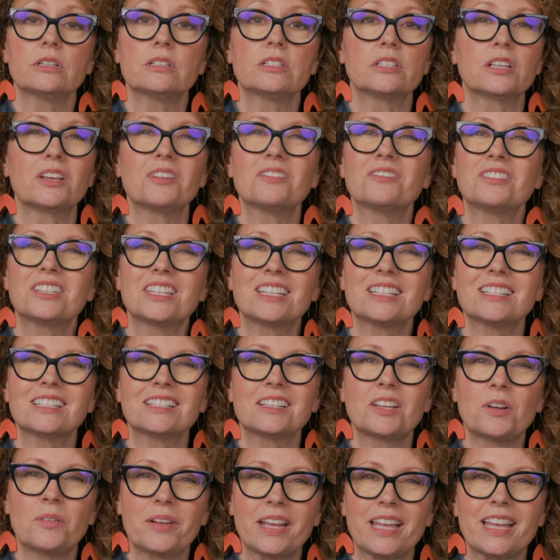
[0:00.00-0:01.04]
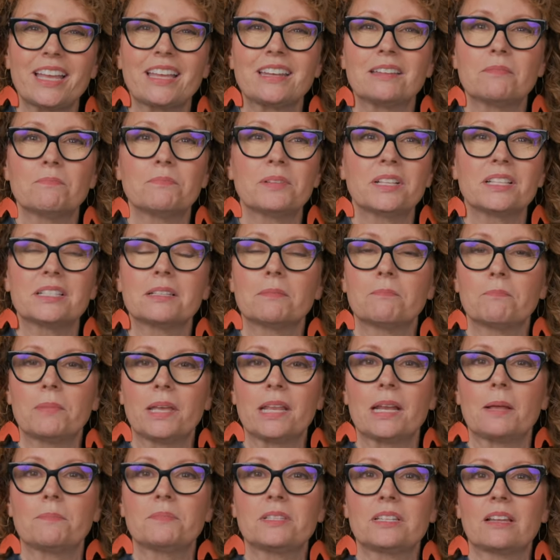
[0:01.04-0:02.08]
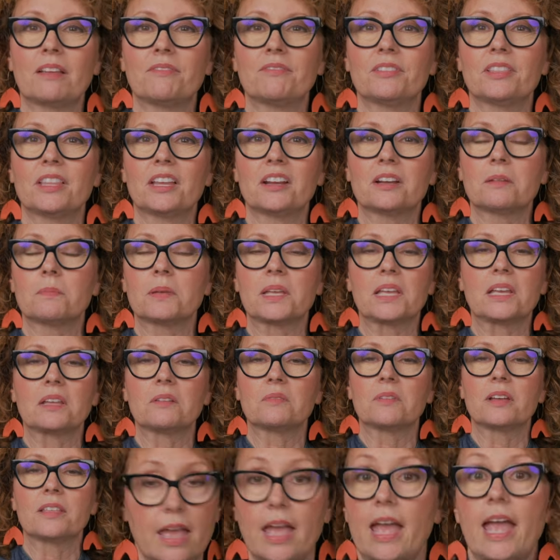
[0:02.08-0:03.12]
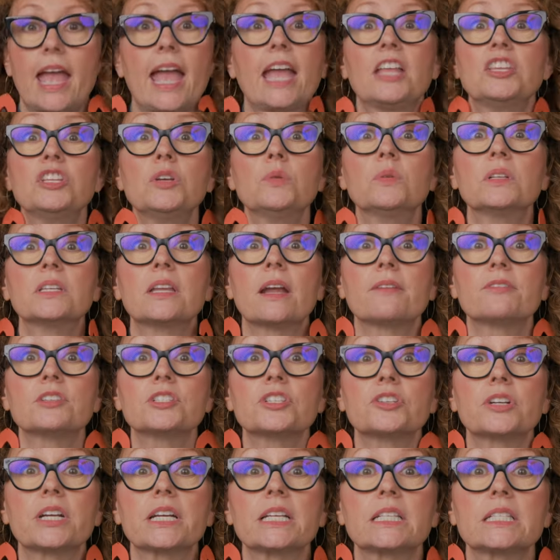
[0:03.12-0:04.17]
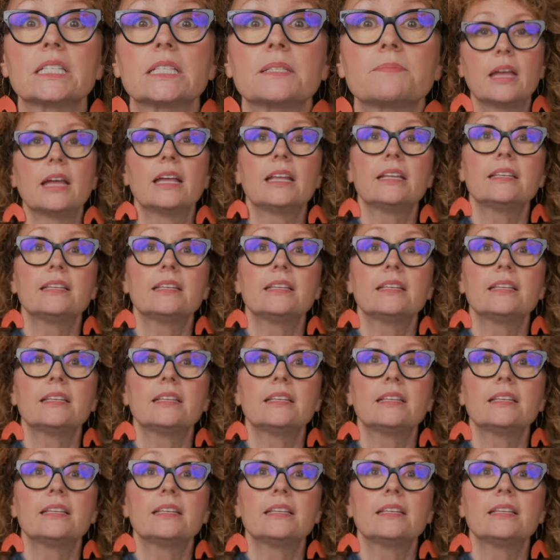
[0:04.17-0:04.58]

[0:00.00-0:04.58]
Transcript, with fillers: So just go ahead and put some beat up stuff in there to begin with, and you will never stress.